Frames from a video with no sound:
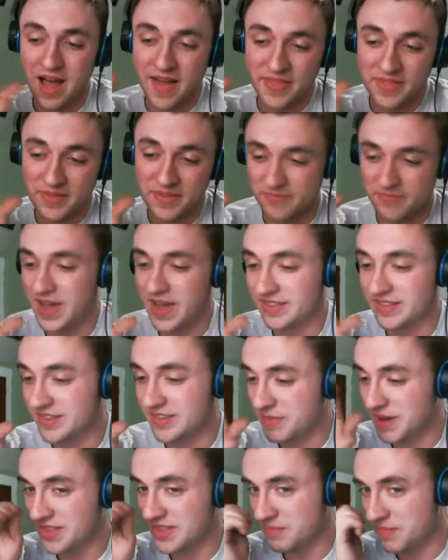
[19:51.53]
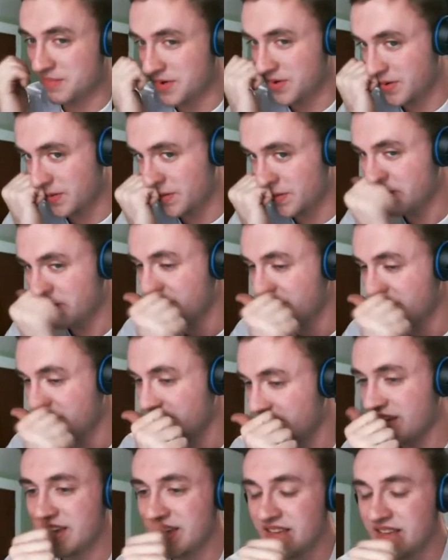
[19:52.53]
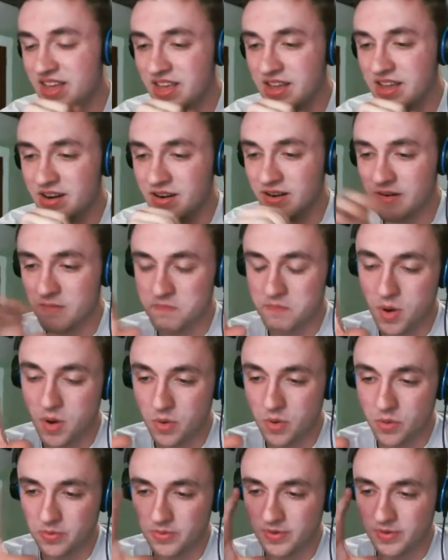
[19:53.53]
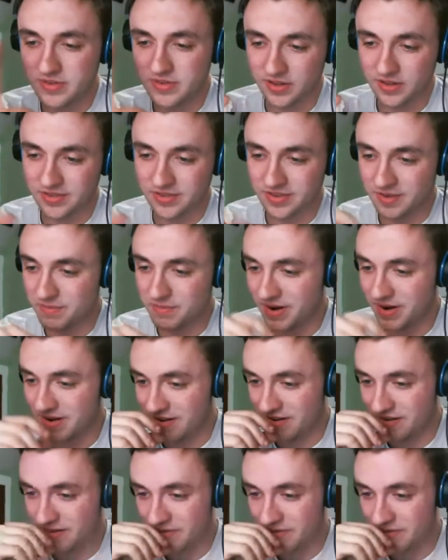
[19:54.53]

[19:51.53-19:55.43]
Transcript: the fence about the Moto 360. Pardon.